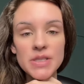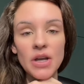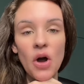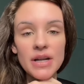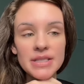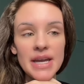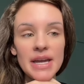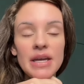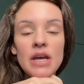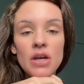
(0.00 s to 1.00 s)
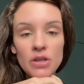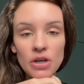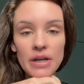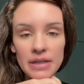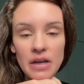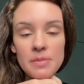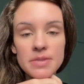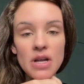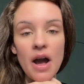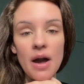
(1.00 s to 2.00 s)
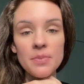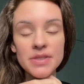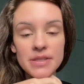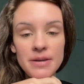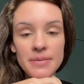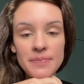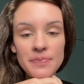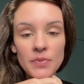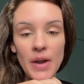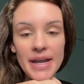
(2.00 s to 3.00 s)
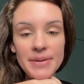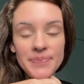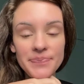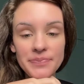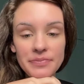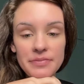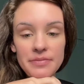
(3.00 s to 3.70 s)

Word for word: producing content, your income stops, right?